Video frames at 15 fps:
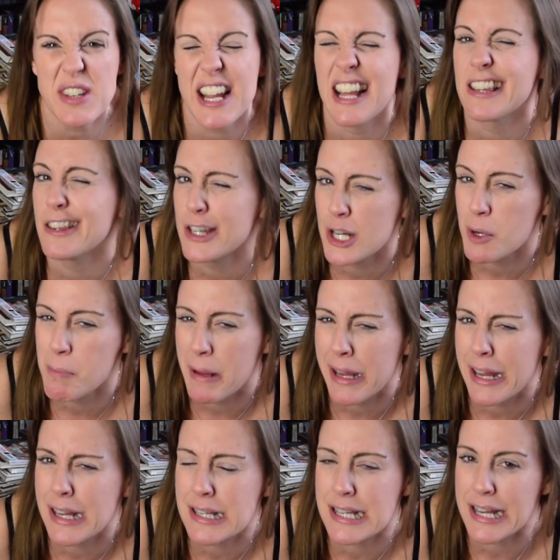it a little bit
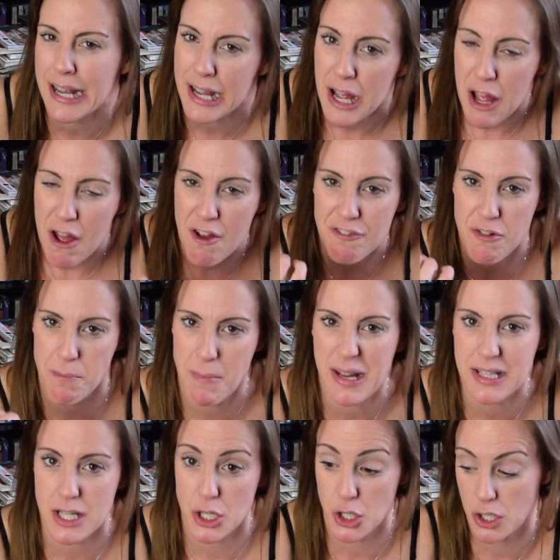easier for me
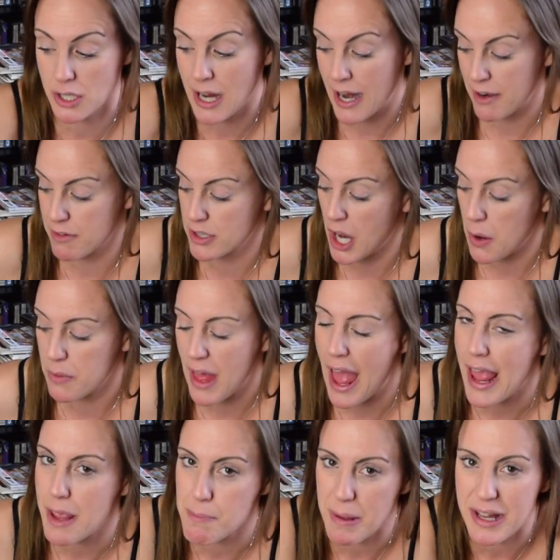to just kind of go the
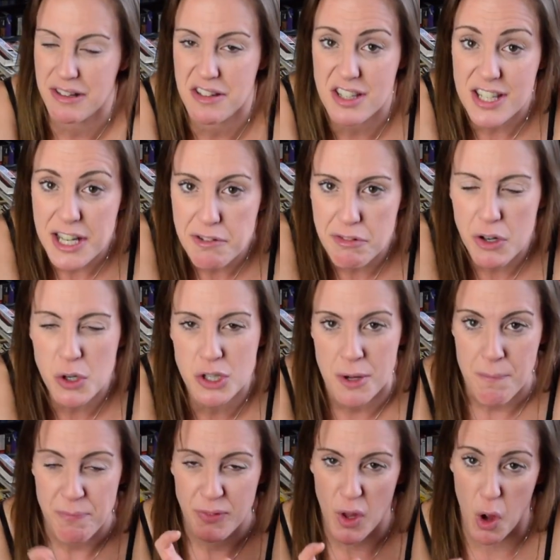A, B and C route
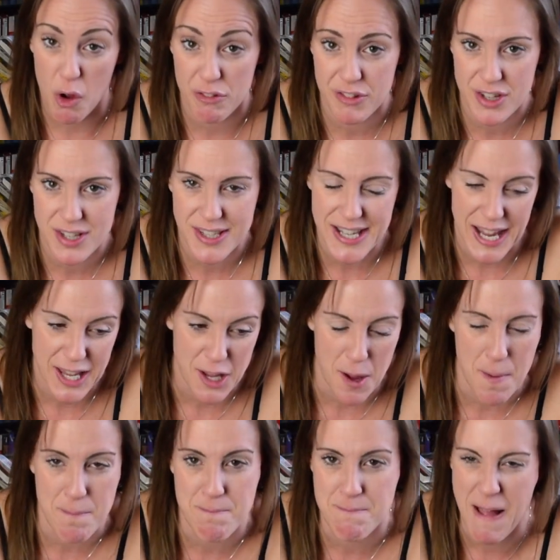of the
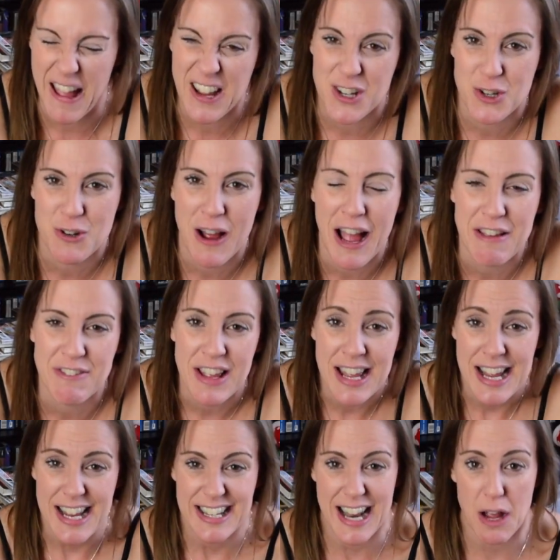Sega Mega Drive.
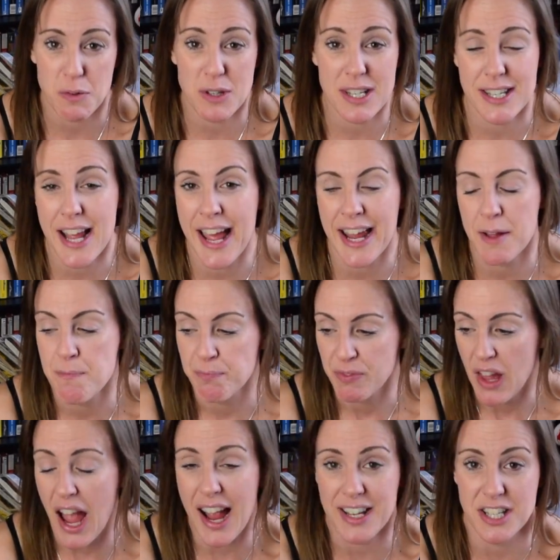Now today,
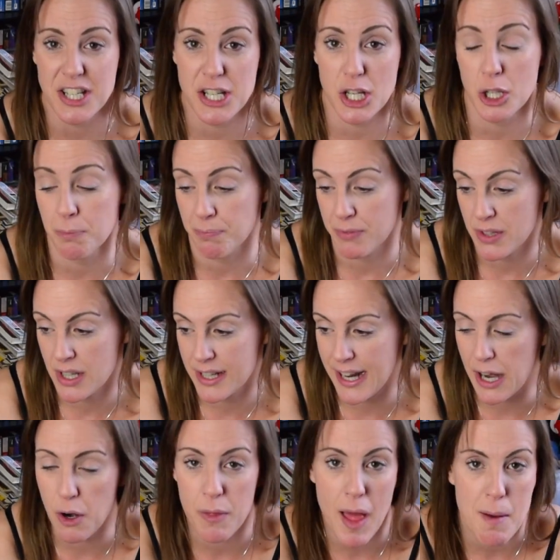I still
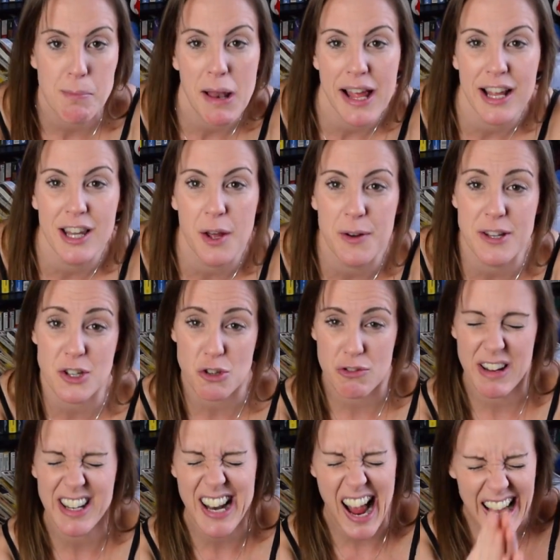get on that player loading
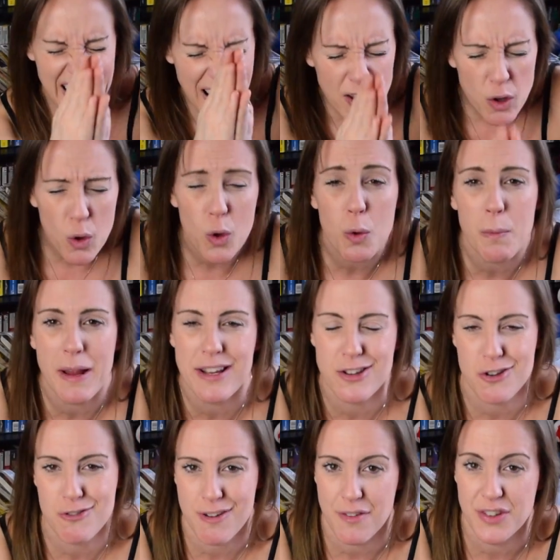screen and I'll always
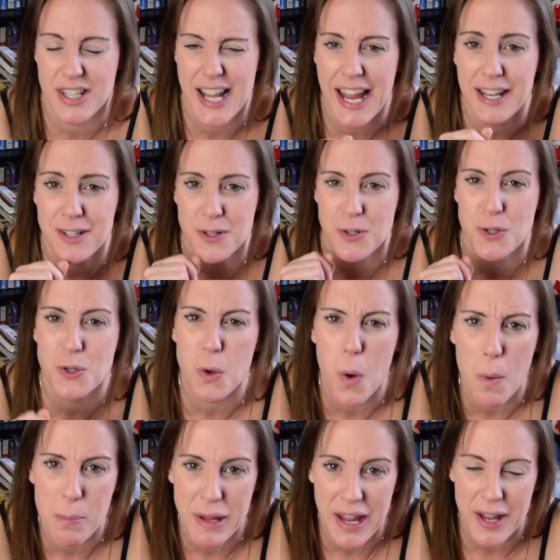gravitate to
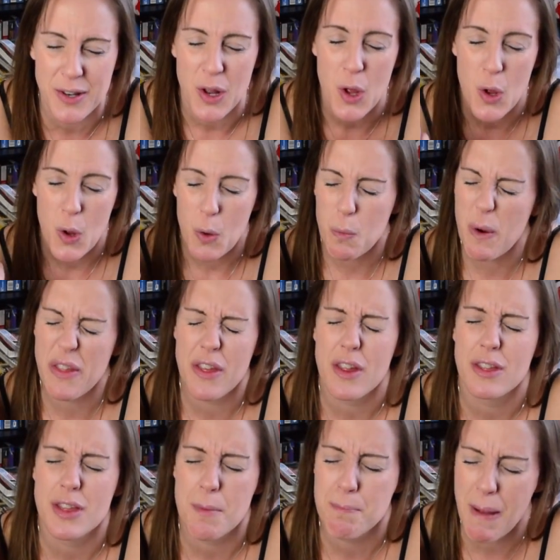Scorpion with
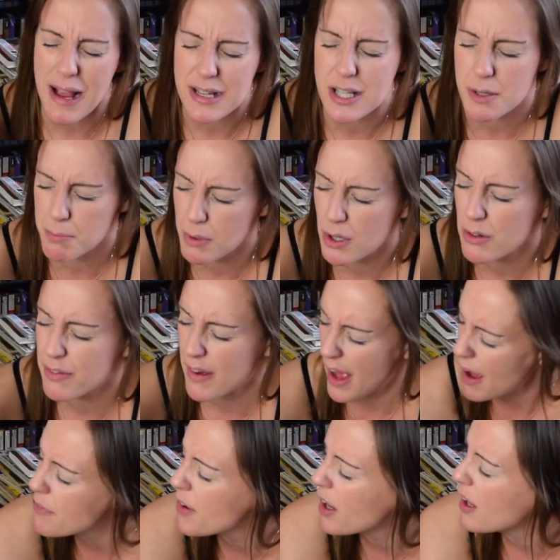the best move
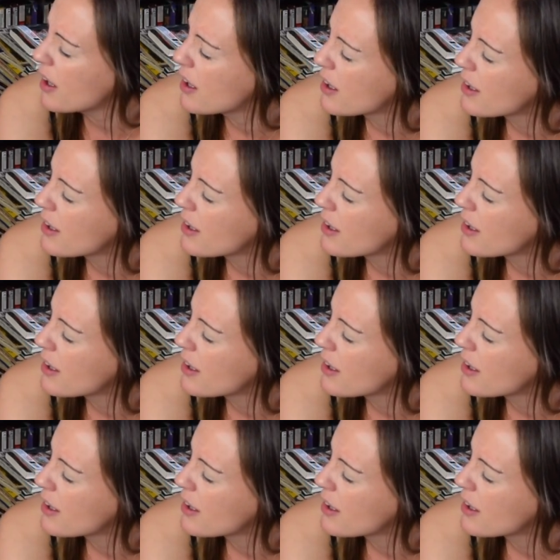ever.